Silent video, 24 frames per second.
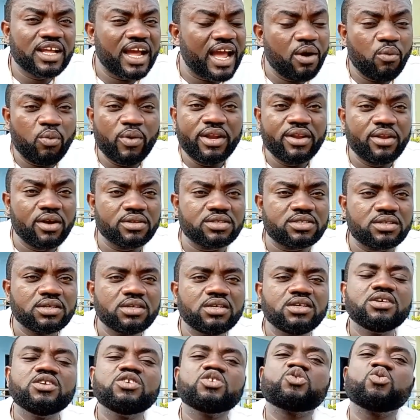I will not.
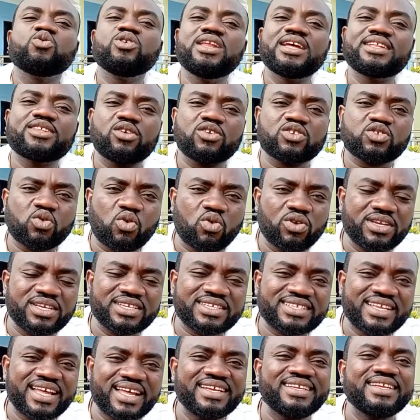So let us
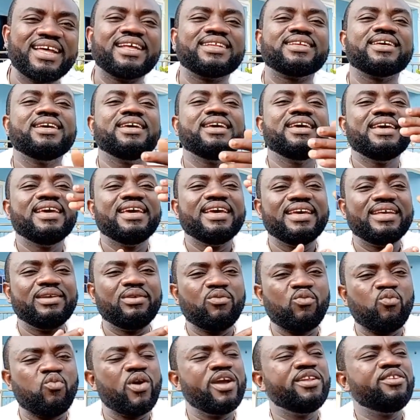understand that
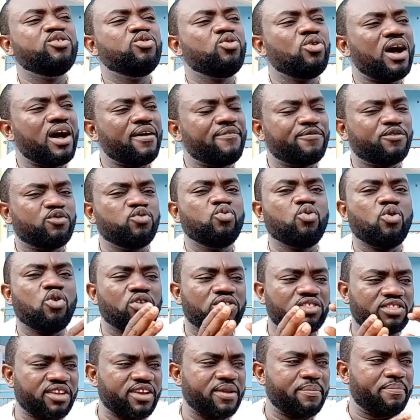when you have two
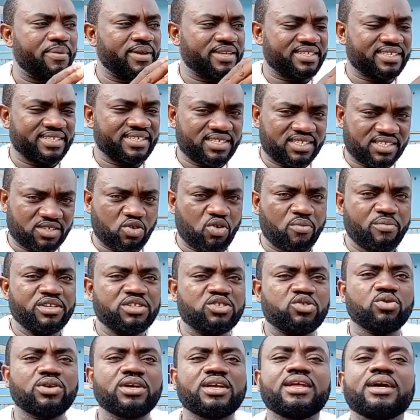or three persons
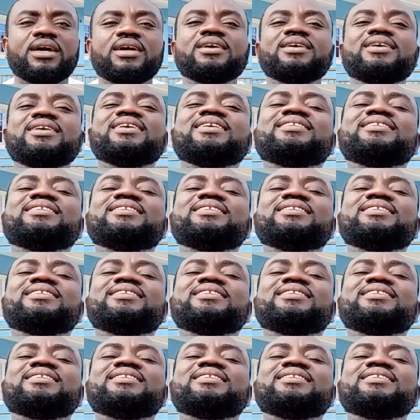coming together,